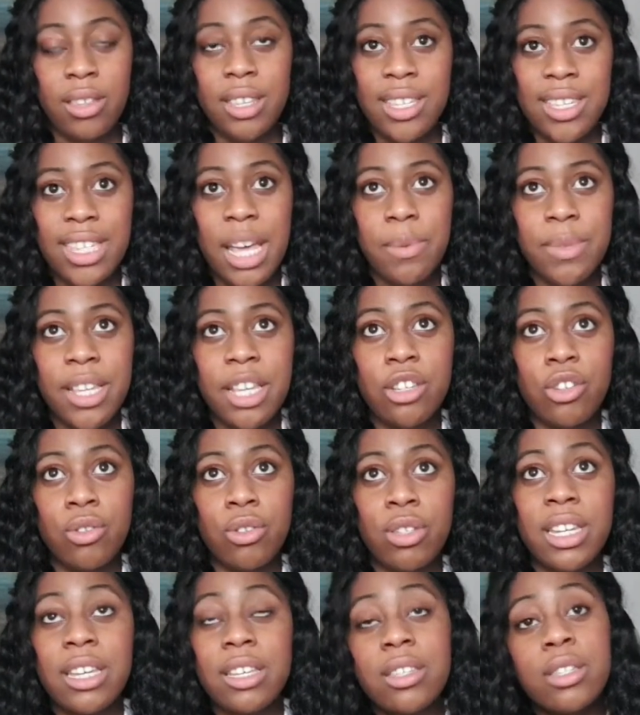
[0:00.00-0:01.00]
the steps that
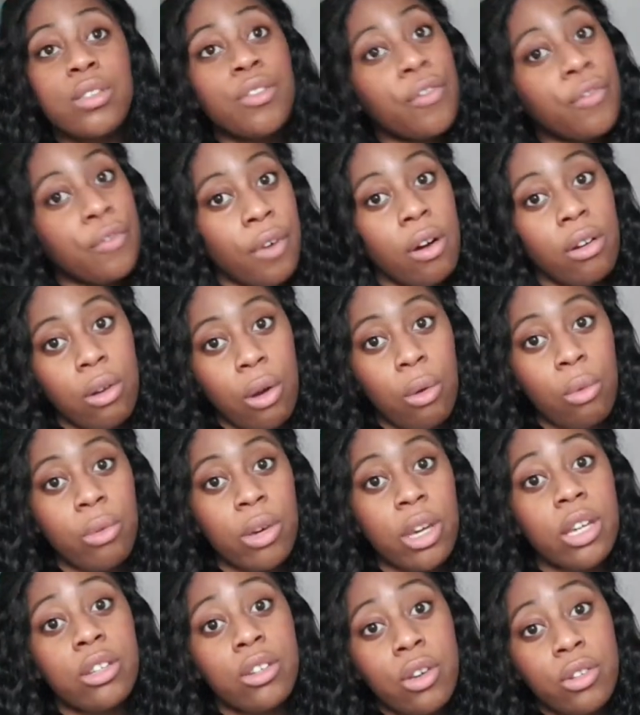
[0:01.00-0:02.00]
you need to
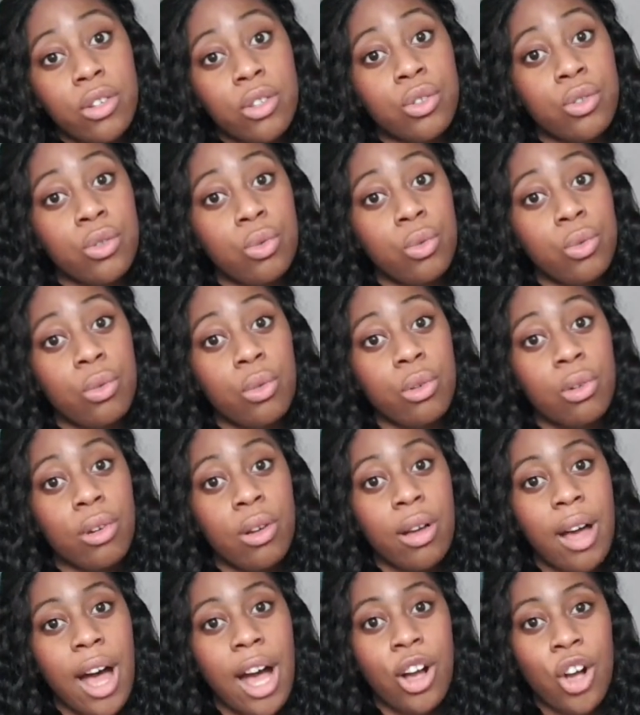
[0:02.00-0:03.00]
follow in order to
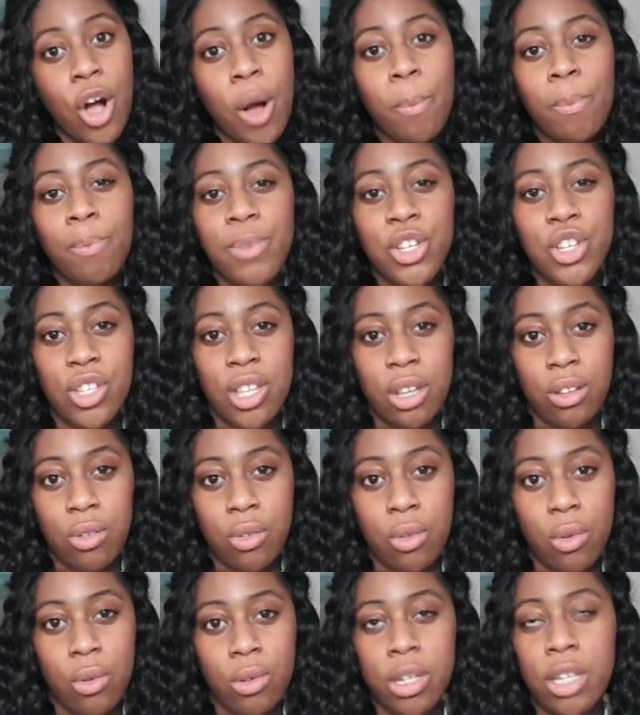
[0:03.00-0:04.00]
accomplish
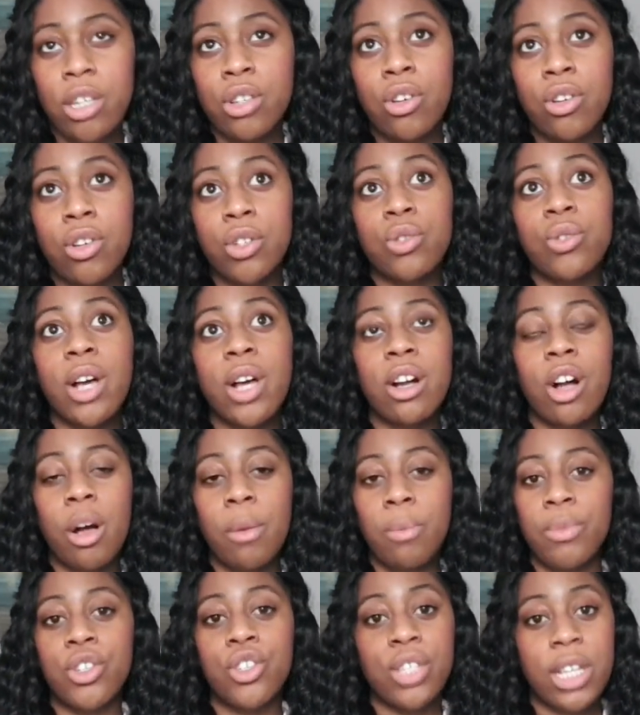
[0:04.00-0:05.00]
that goal, in order to
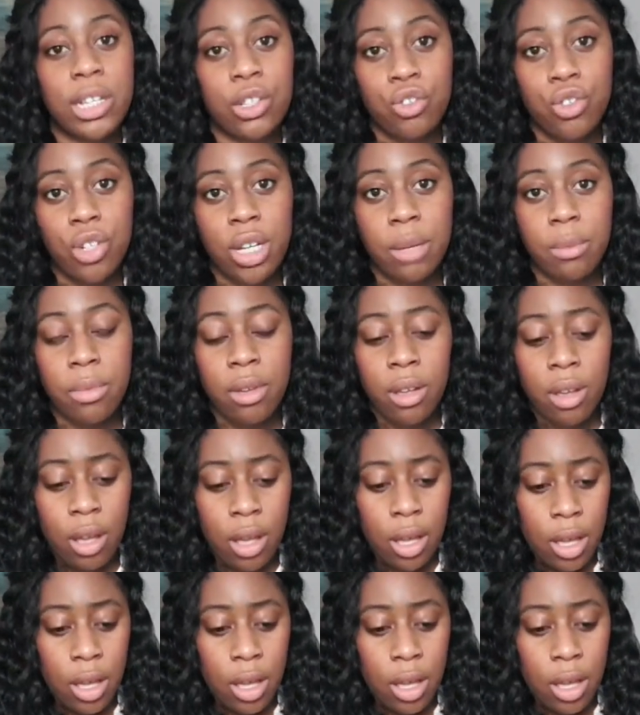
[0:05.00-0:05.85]
accomplish that dream.